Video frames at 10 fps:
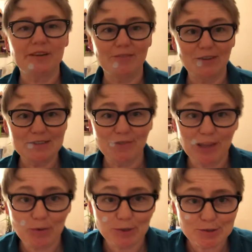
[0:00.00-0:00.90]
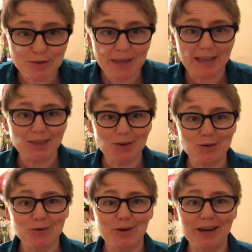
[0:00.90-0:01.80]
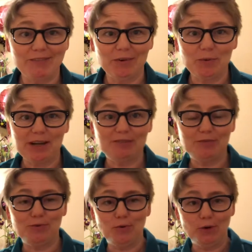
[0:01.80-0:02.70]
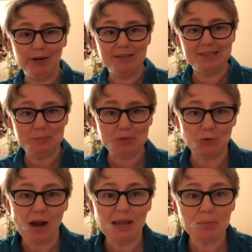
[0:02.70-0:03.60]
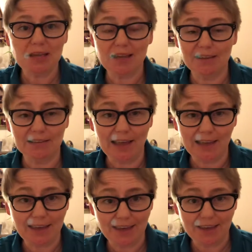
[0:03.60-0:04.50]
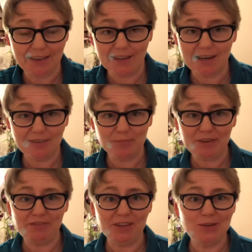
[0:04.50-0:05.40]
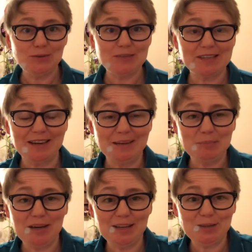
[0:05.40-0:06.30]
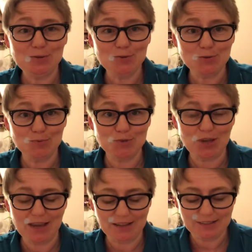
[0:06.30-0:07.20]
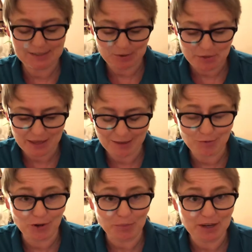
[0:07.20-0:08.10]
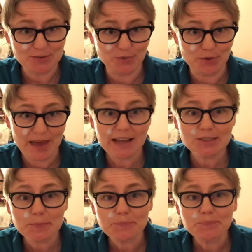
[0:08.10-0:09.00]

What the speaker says: First of all, I want to thank you everyone for subscribing and liking a lot of my videos on my YouTube channel. So thank you very much for that.